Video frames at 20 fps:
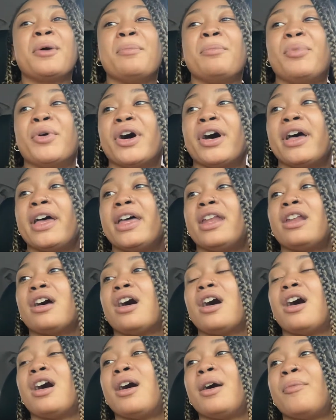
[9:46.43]
but
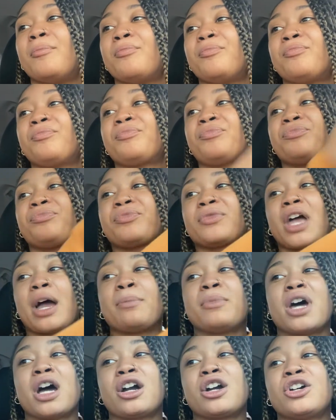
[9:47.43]
um
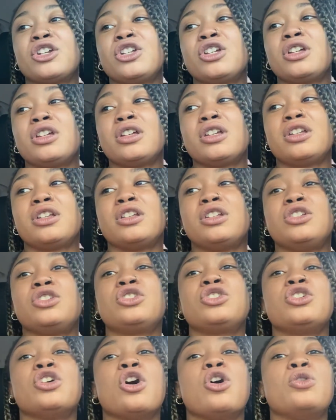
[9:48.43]
I'm not gonna
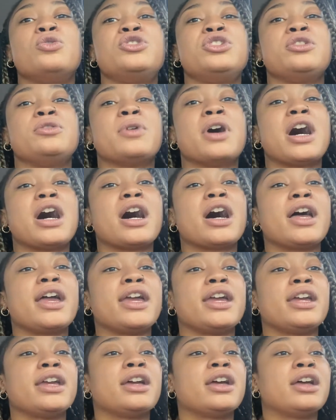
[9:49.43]
go too
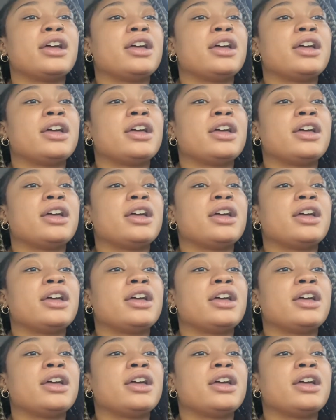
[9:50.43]
high